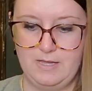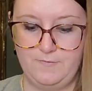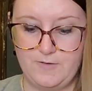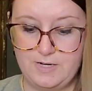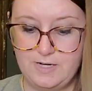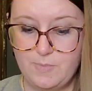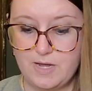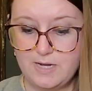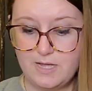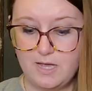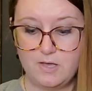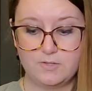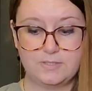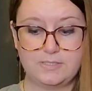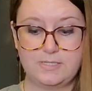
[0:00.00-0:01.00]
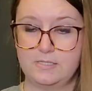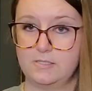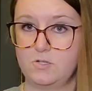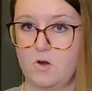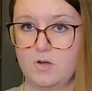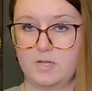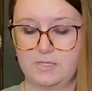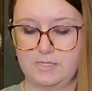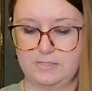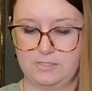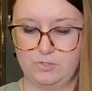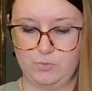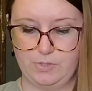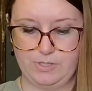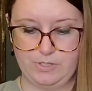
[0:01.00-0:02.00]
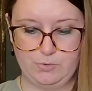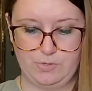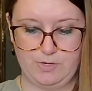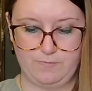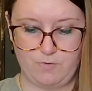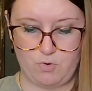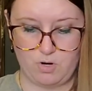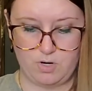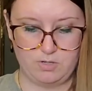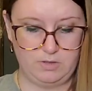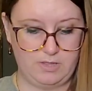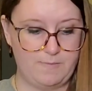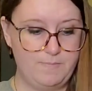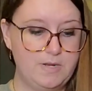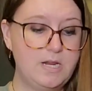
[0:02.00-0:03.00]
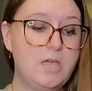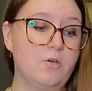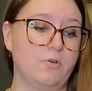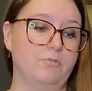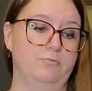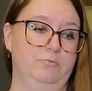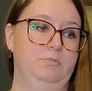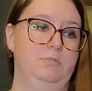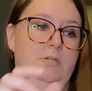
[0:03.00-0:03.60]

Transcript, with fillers: If anybody else is starting this in 2024, let me know.